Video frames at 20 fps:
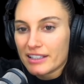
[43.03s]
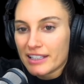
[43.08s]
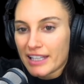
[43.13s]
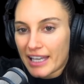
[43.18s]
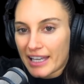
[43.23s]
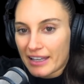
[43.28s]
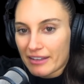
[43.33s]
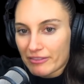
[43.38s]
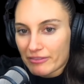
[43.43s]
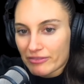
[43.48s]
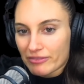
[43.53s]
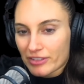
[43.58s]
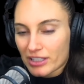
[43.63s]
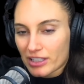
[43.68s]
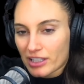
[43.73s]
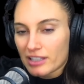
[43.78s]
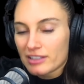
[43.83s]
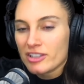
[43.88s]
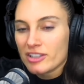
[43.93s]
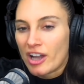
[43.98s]
Yeah,
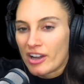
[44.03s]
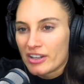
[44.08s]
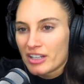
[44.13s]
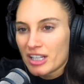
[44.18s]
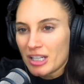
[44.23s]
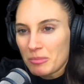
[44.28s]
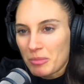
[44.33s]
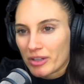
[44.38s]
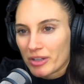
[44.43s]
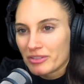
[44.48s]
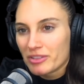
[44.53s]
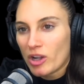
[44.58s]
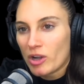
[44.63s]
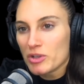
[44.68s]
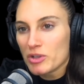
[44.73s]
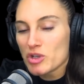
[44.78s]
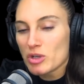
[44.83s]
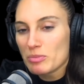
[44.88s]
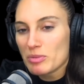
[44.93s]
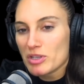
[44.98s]
no, come on.
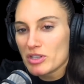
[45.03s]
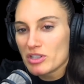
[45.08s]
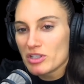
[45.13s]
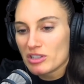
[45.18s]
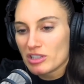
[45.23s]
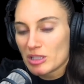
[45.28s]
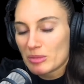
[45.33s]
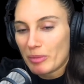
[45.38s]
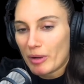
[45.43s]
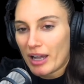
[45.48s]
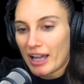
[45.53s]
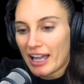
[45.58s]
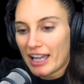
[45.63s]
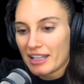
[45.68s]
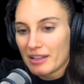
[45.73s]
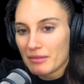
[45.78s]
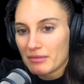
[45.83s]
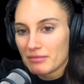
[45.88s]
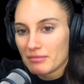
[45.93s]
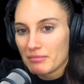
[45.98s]
Contributions
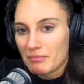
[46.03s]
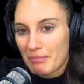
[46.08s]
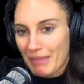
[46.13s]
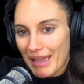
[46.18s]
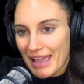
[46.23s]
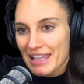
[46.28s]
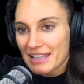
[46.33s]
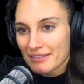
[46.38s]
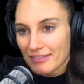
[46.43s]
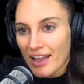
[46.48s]
by me